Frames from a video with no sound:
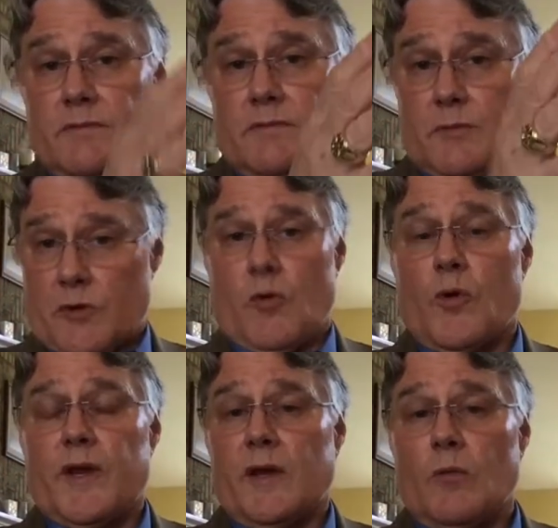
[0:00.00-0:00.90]
the
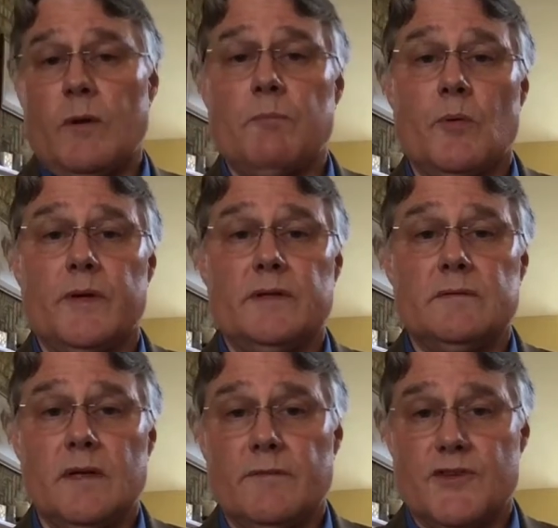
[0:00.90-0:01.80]
recording at one point
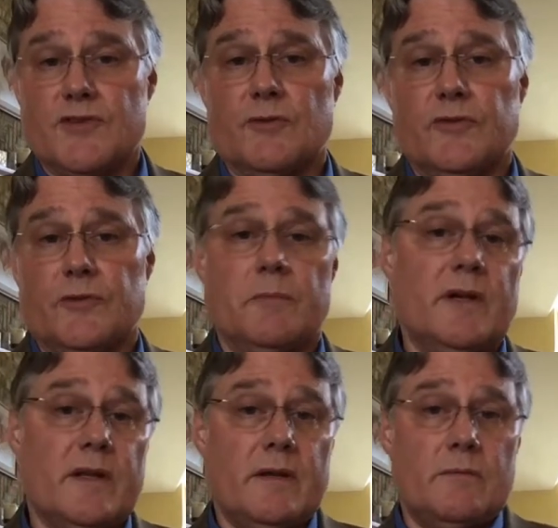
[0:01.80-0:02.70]
of the children's sermon
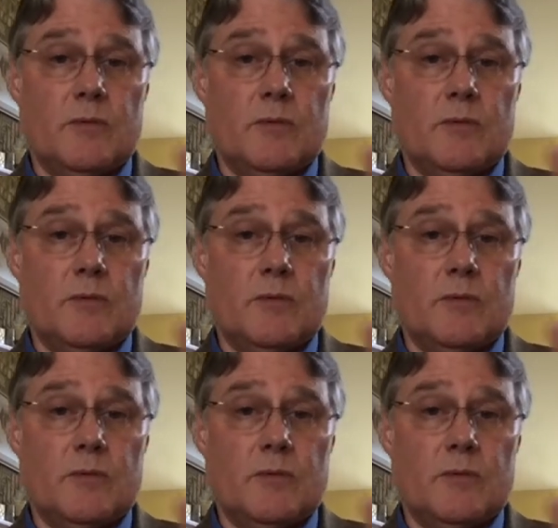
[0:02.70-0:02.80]
and a